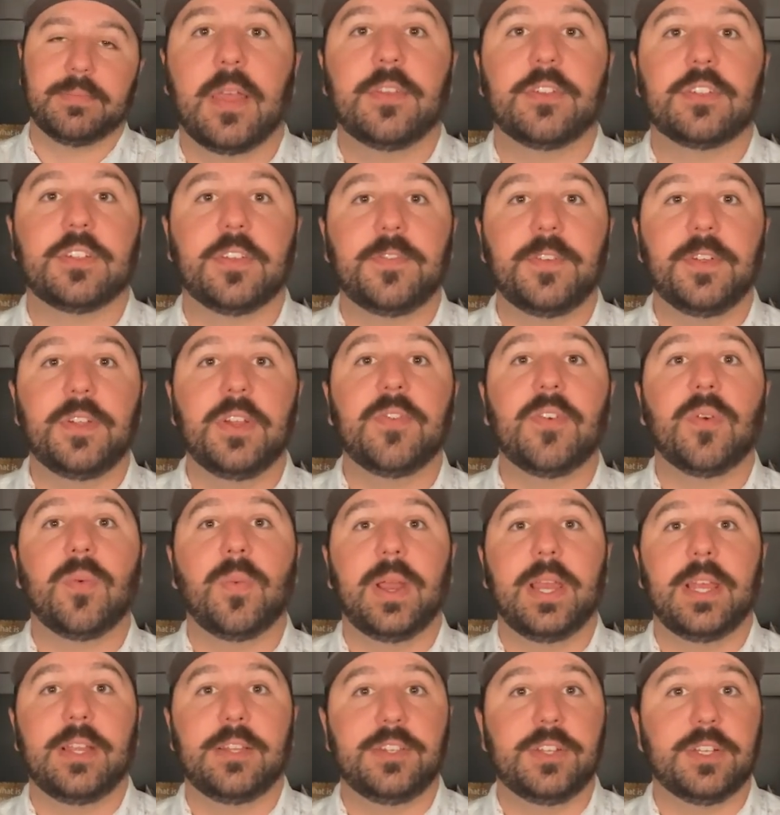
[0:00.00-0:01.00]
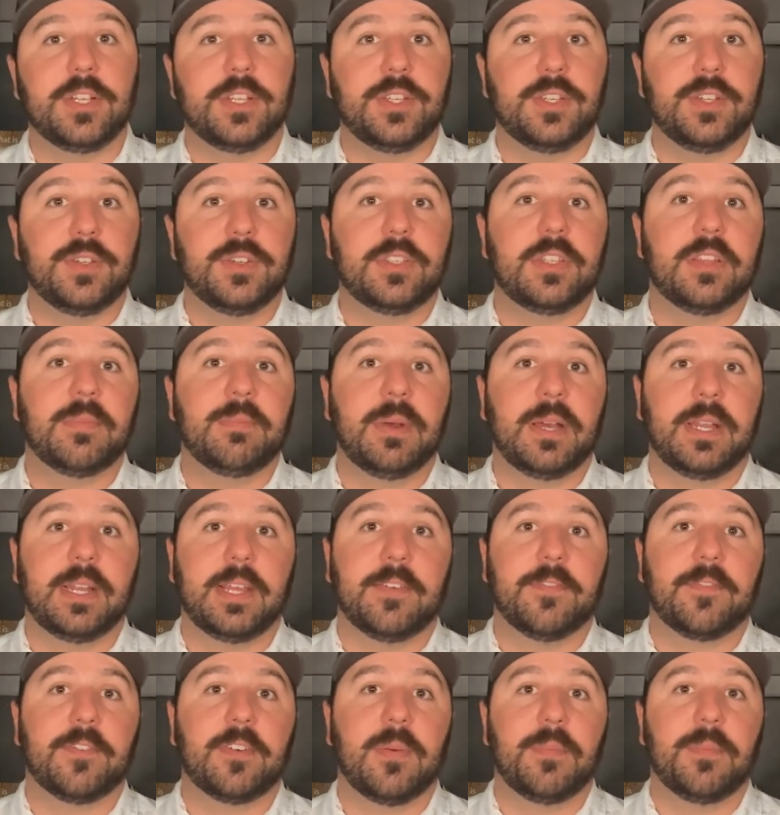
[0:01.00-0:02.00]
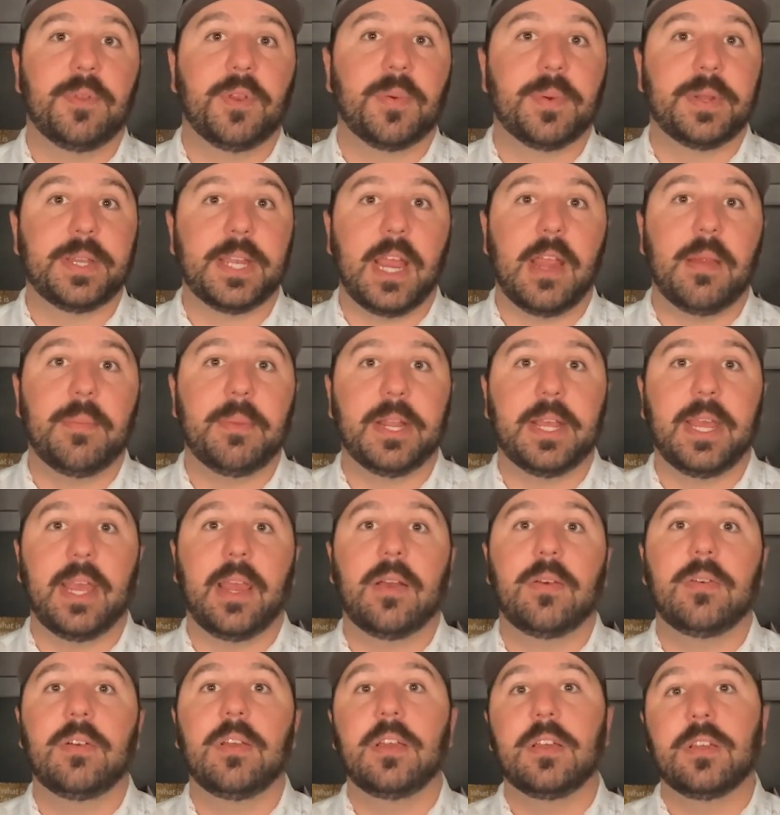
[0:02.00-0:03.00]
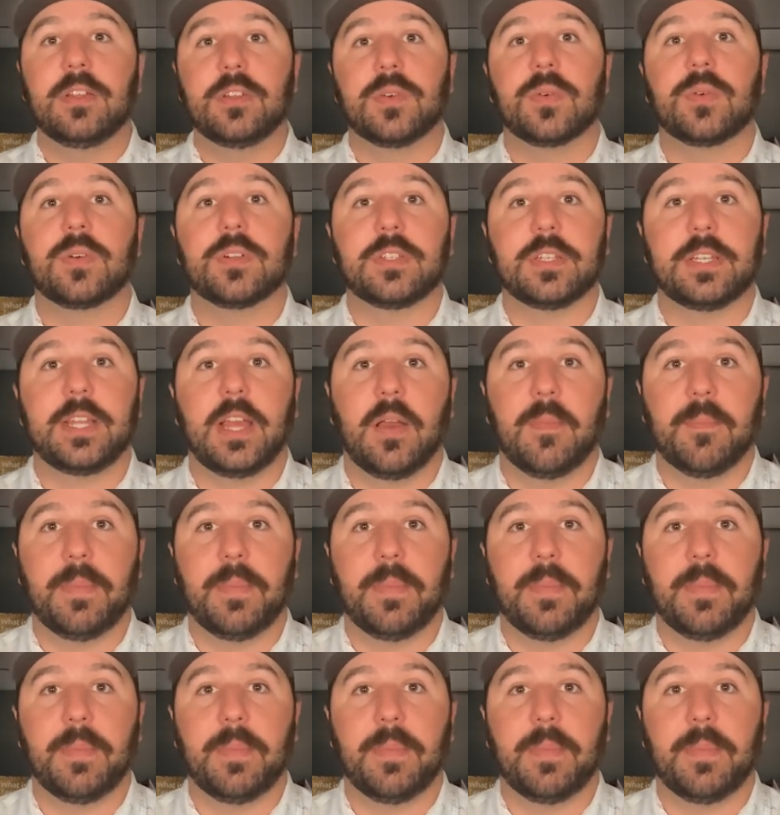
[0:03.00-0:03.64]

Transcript: And there's a few different ways you can use the money from your retirement account towards a down